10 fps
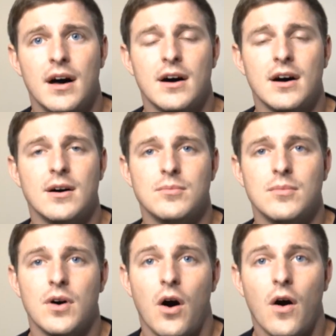
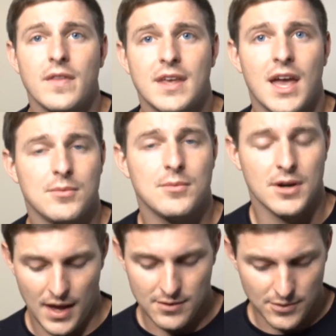on the
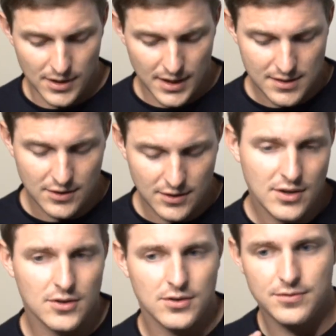camera. And really, this
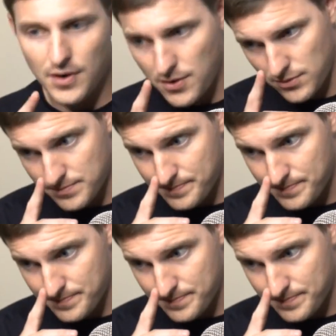year's phone,